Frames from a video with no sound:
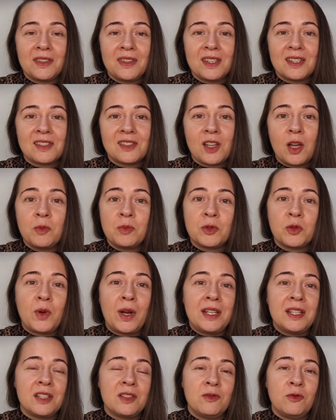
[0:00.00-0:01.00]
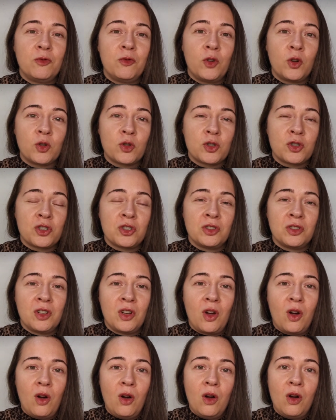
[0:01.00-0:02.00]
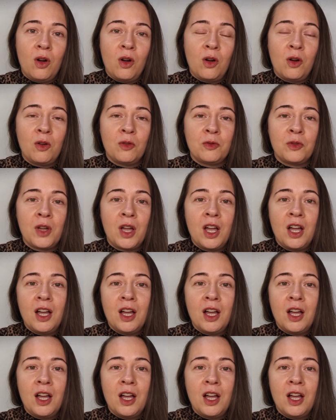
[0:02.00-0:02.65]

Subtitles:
this upgraded version of